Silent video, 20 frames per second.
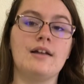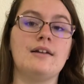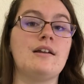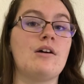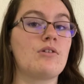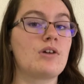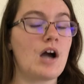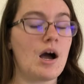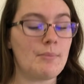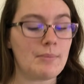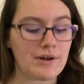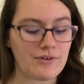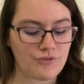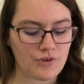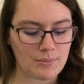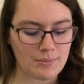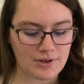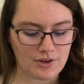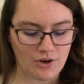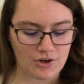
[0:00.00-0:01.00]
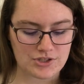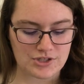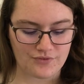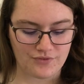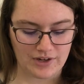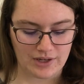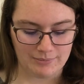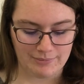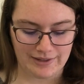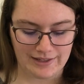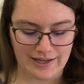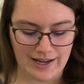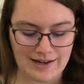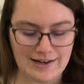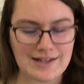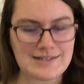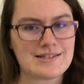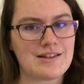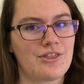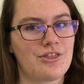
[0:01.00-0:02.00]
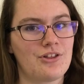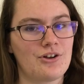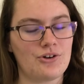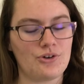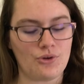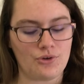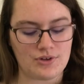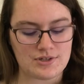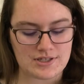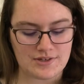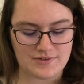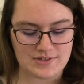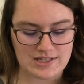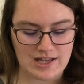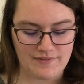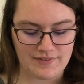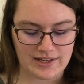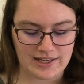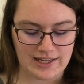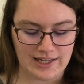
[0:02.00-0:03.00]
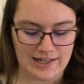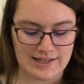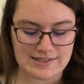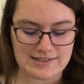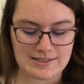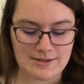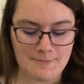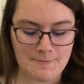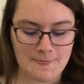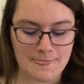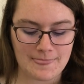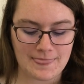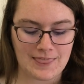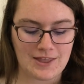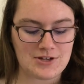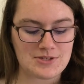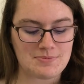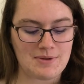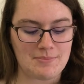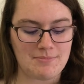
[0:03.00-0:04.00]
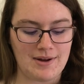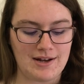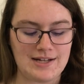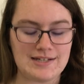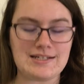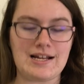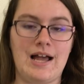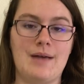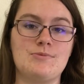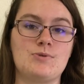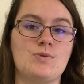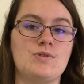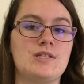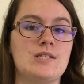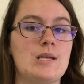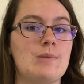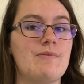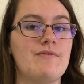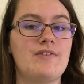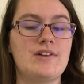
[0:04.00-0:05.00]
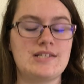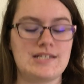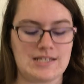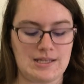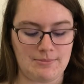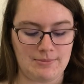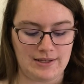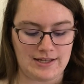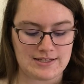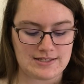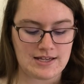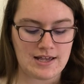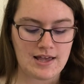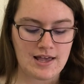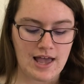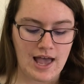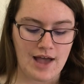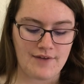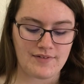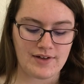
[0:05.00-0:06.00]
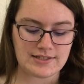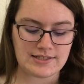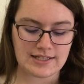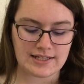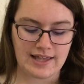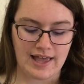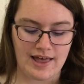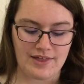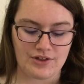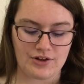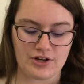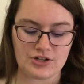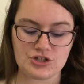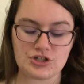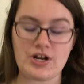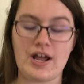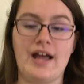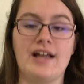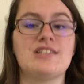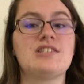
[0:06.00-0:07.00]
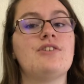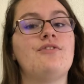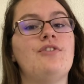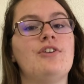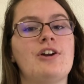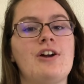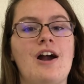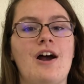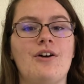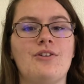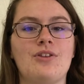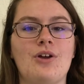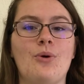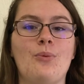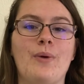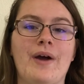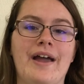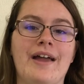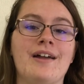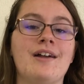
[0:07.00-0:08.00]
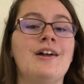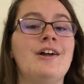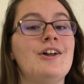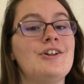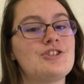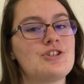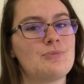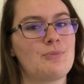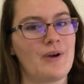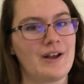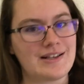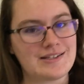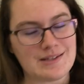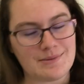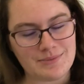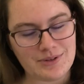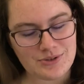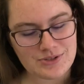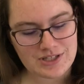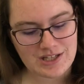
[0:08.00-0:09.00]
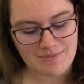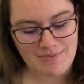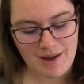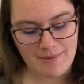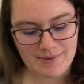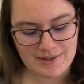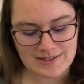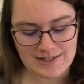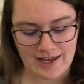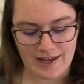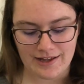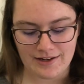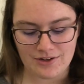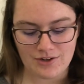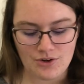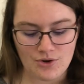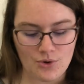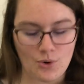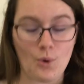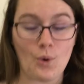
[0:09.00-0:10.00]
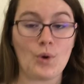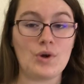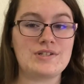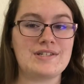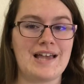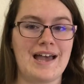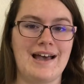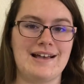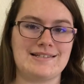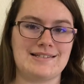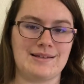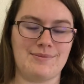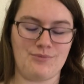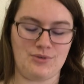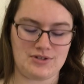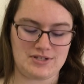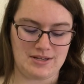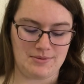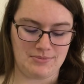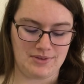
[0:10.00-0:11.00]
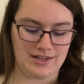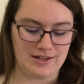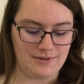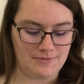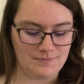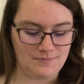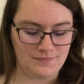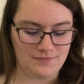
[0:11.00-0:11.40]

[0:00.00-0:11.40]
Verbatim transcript: Now, coming from a large family and as the third oldest of seven kids, there's been many times when some of us siblings have had to gather and chat to figure out a way to break some news to mom and dad or to ask them for something.